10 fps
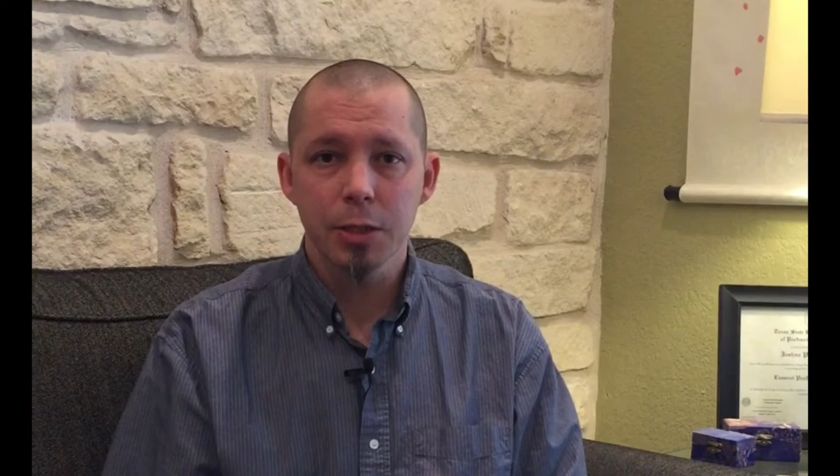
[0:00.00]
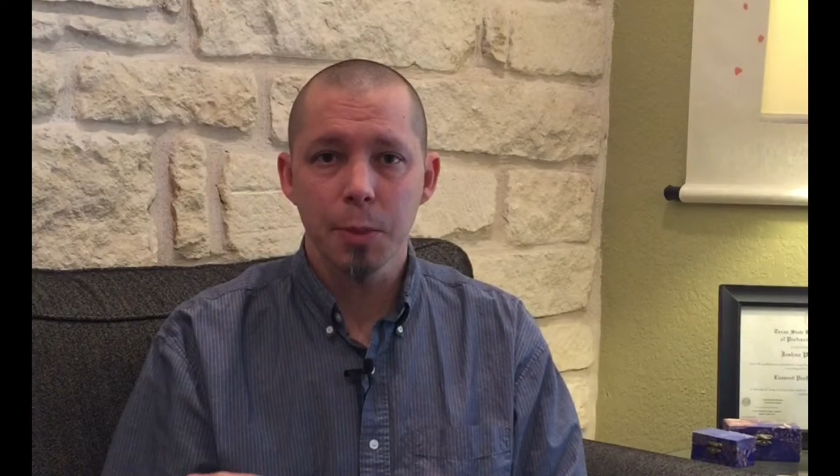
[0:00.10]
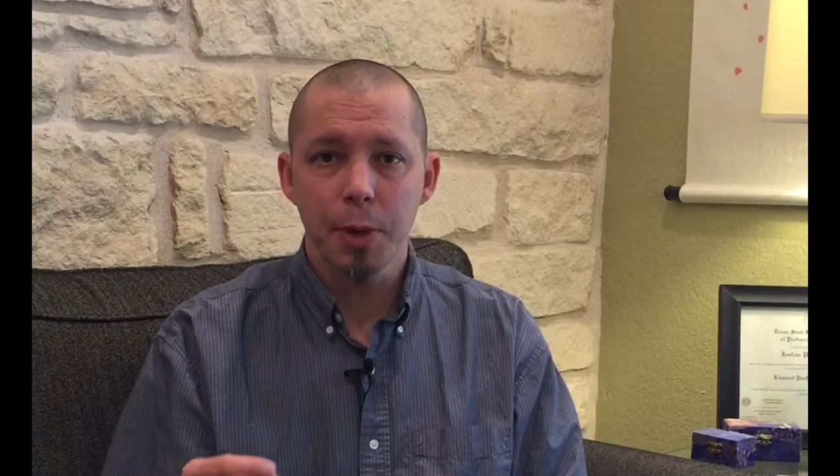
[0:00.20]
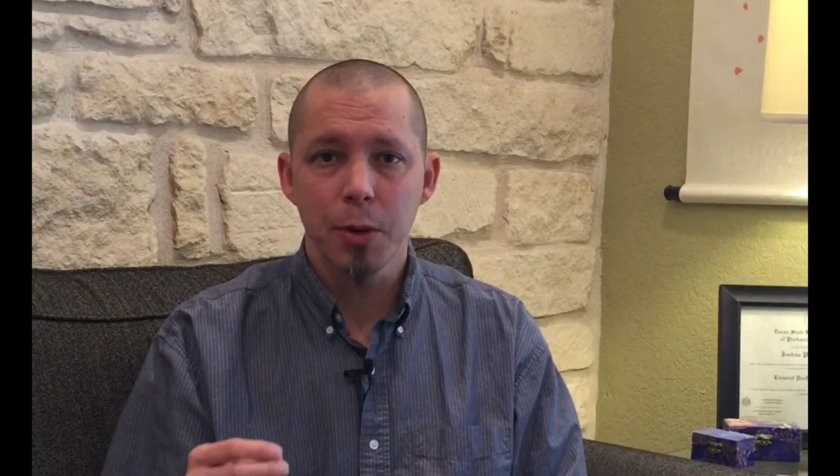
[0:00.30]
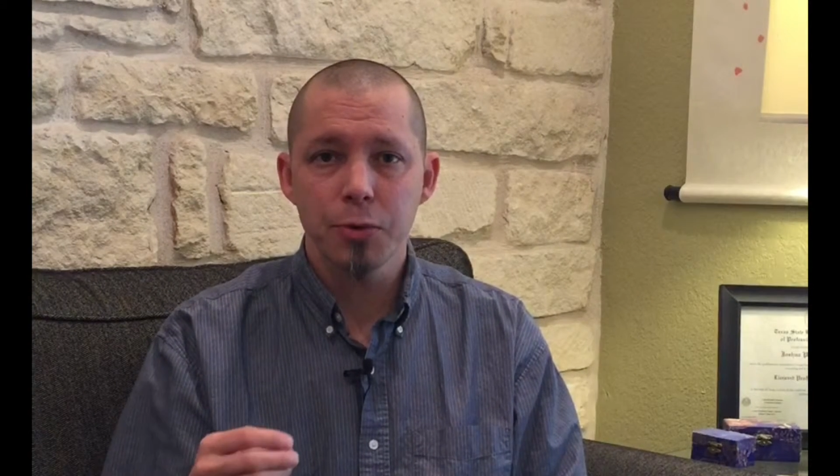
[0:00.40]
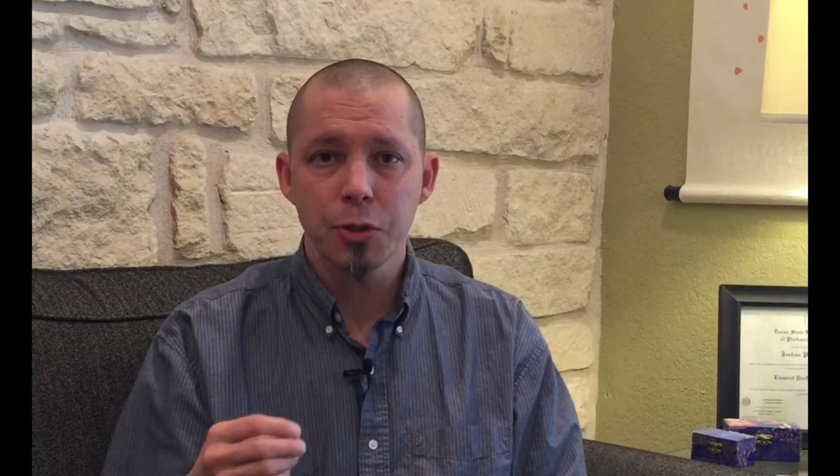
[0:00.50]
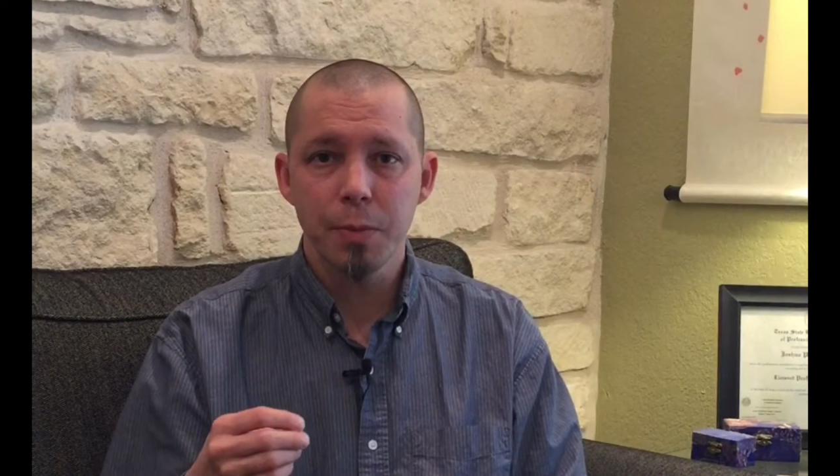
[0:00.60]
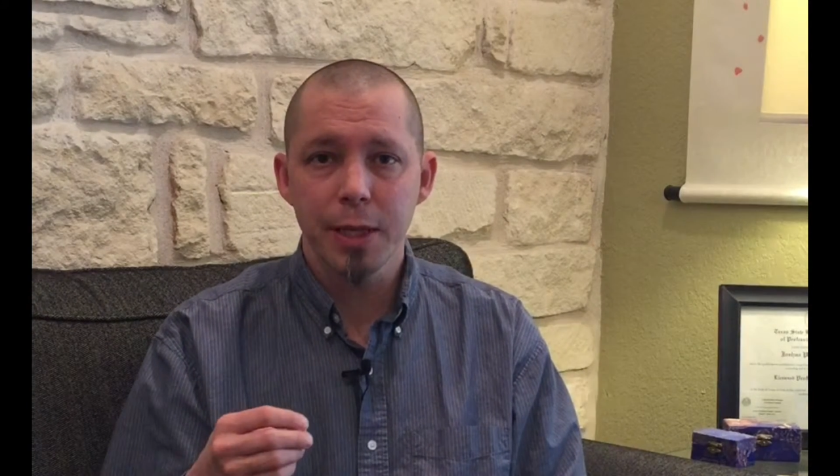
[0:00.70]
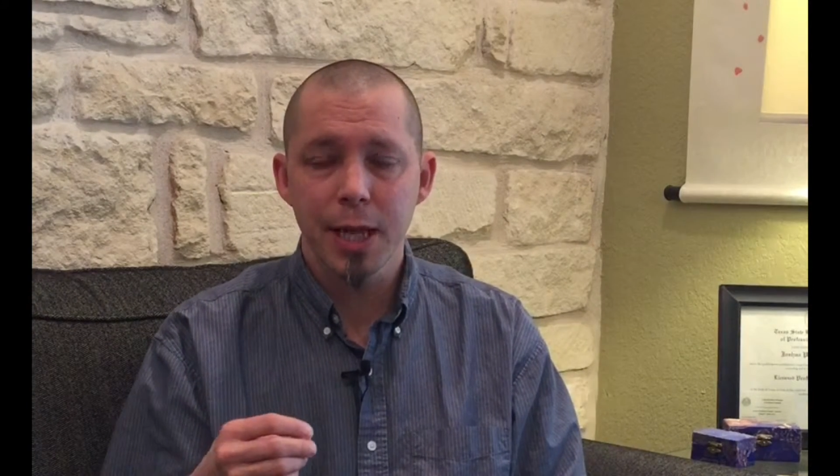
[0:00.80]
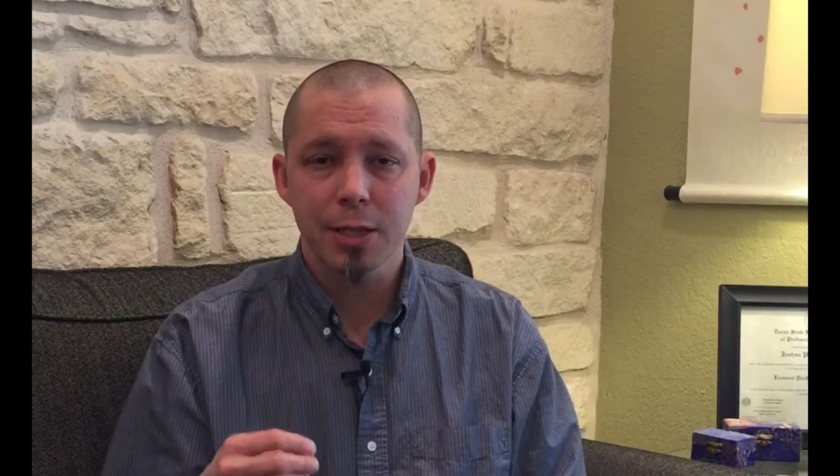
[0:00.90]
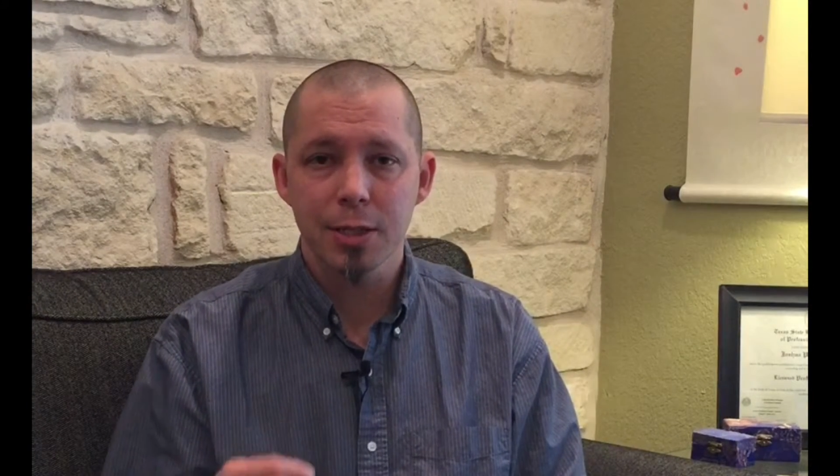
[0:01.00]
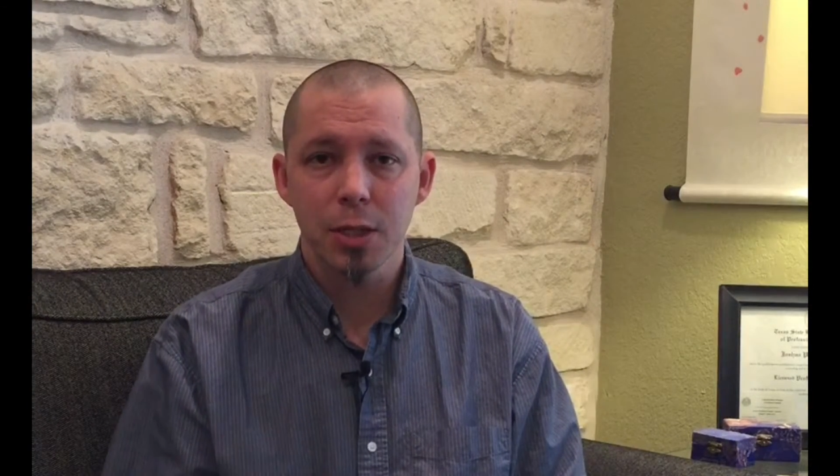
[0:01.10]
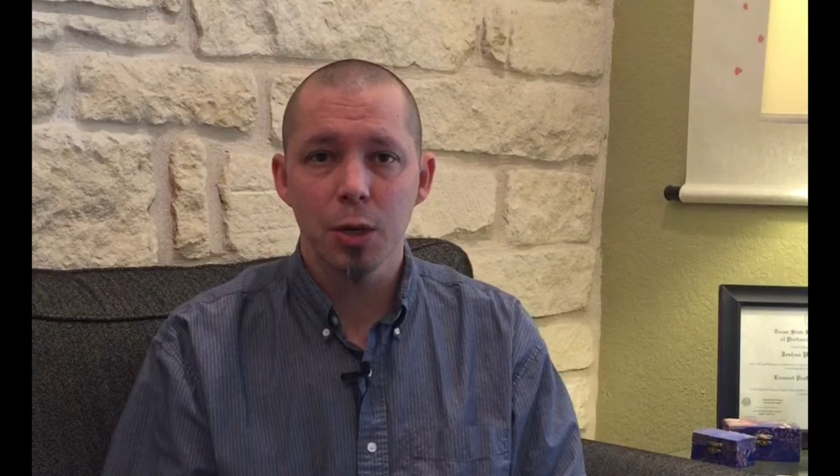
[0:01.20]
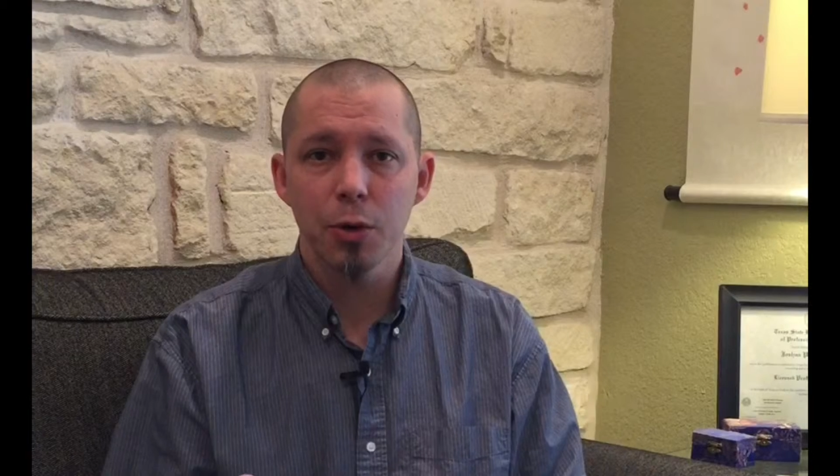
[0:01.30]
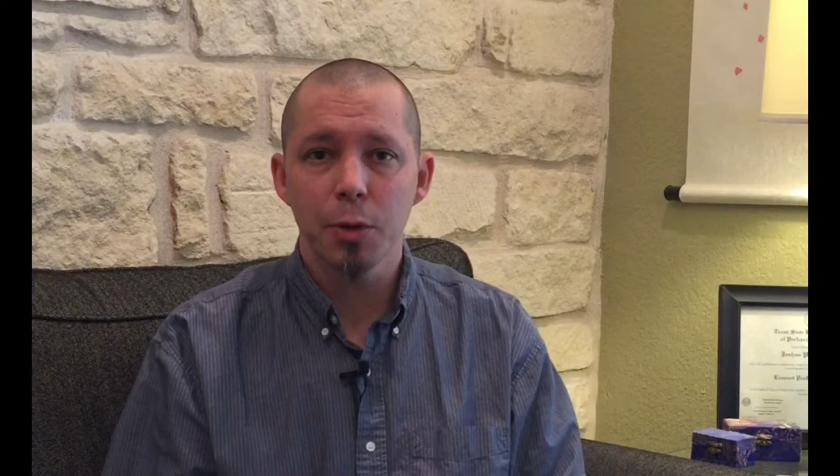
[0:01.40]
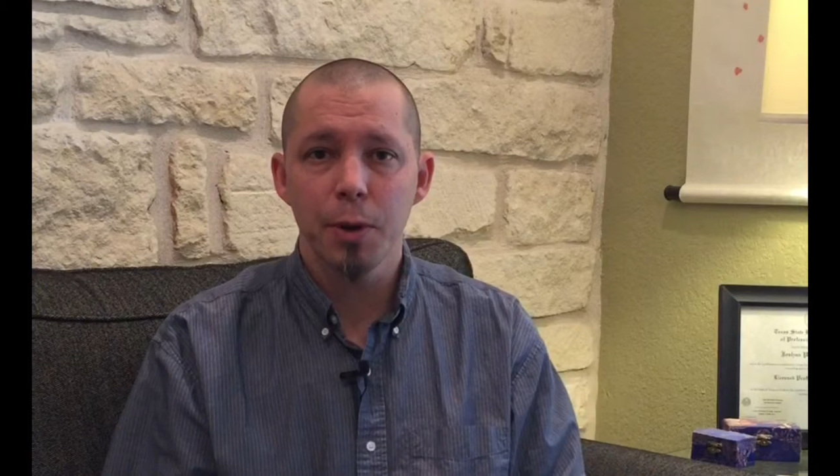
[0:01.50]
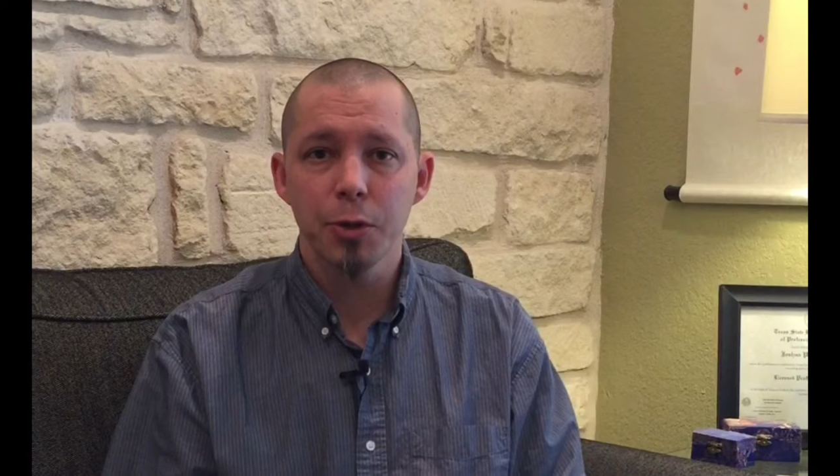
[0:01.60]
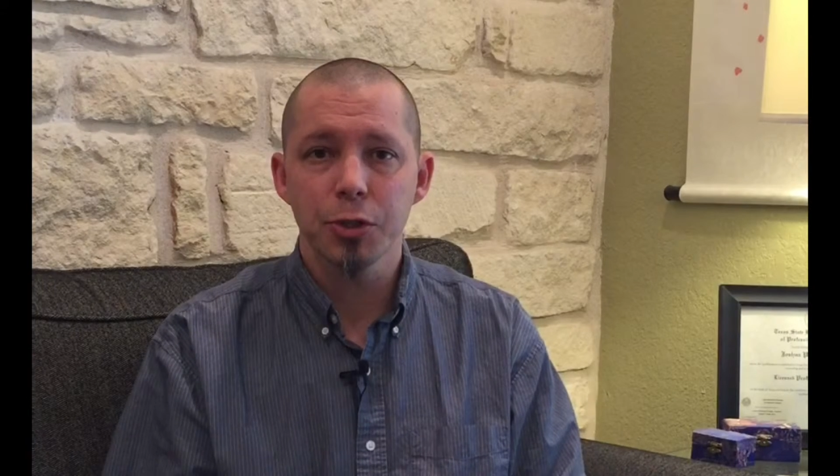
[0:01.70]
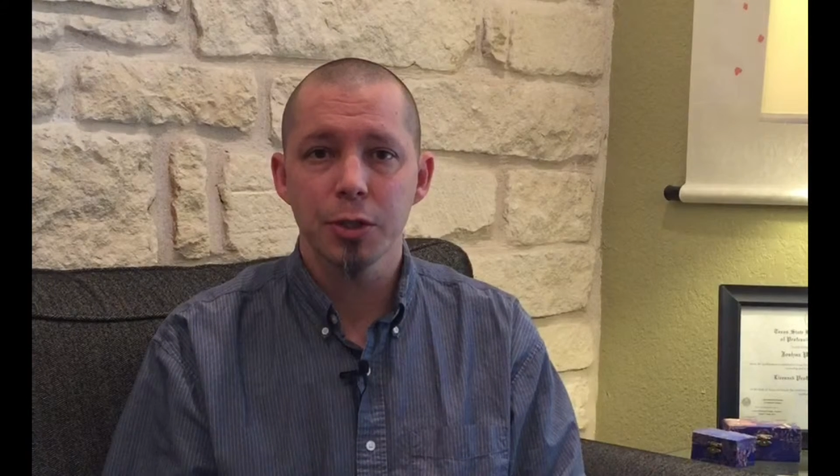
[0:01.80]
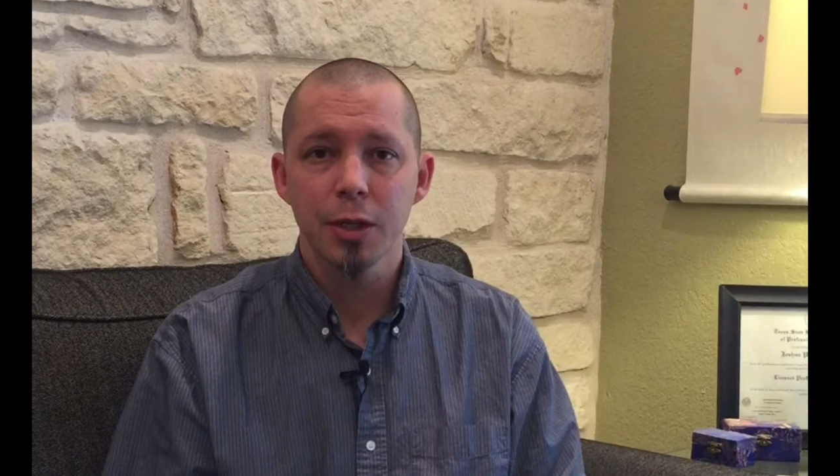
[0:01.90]
supposed to be that slower
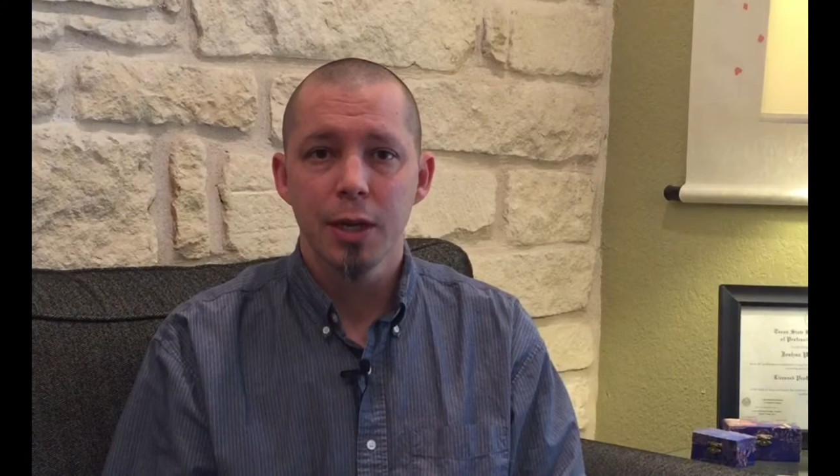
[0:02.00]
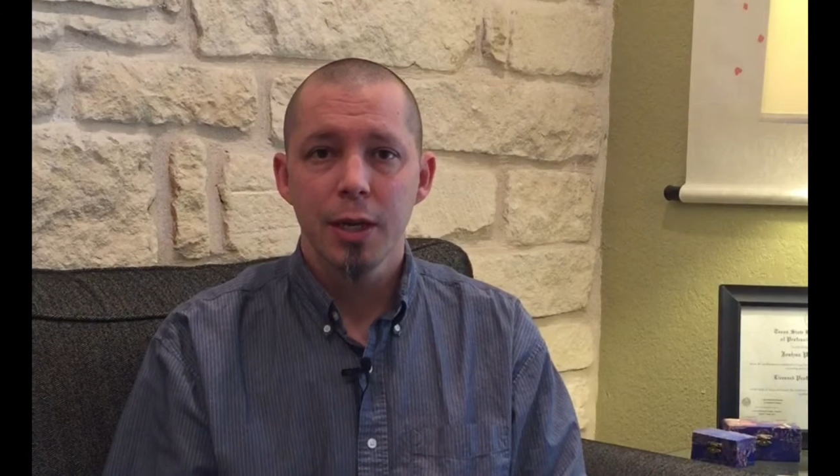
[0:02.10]
emotion